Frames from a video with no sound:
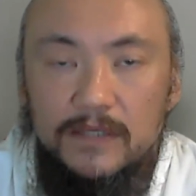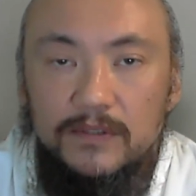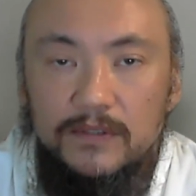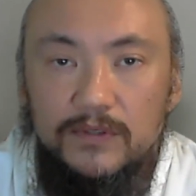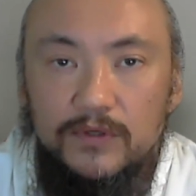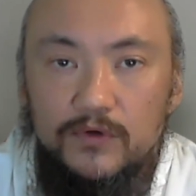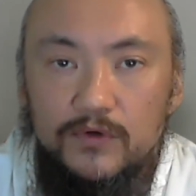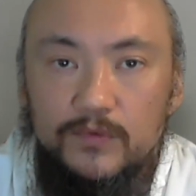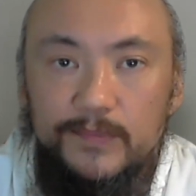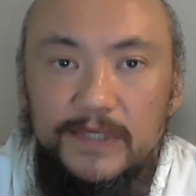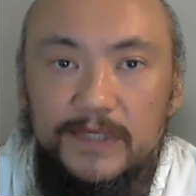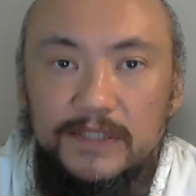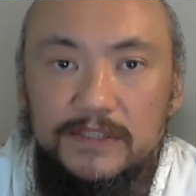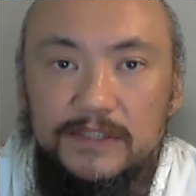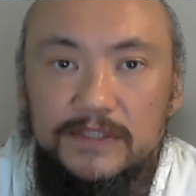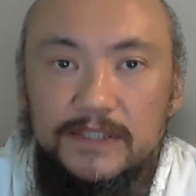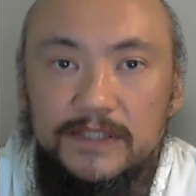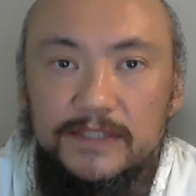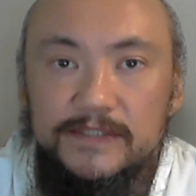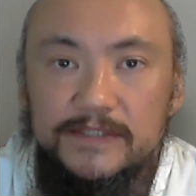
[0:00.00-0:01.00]
Nobody
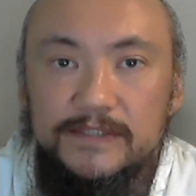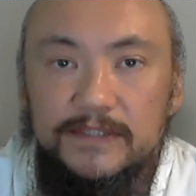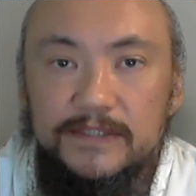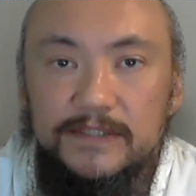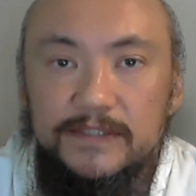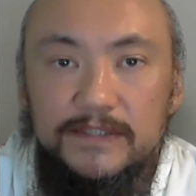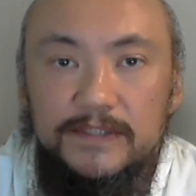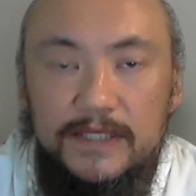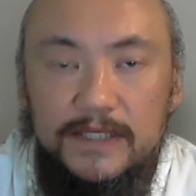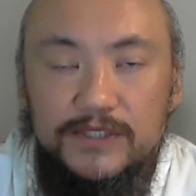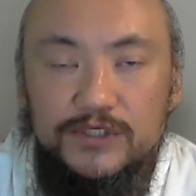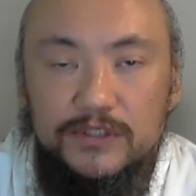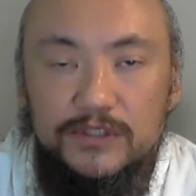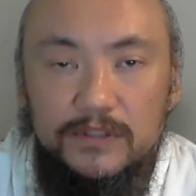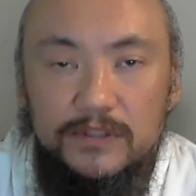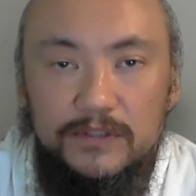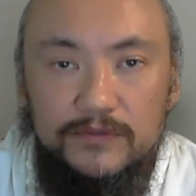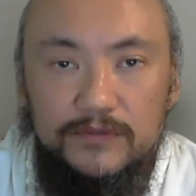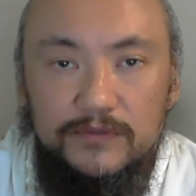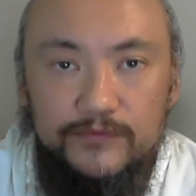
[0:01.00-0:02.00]
does it
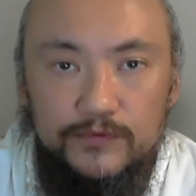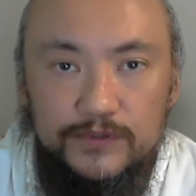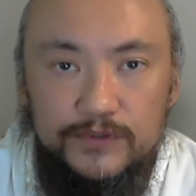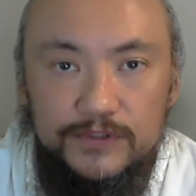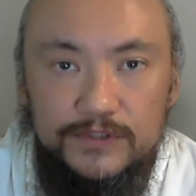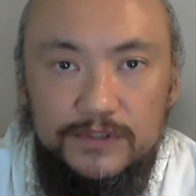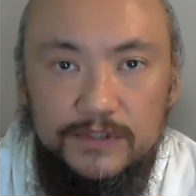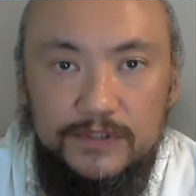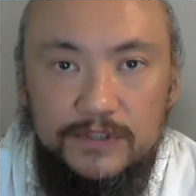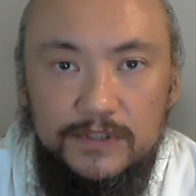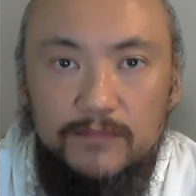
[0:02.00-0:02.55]
intentionally, of course.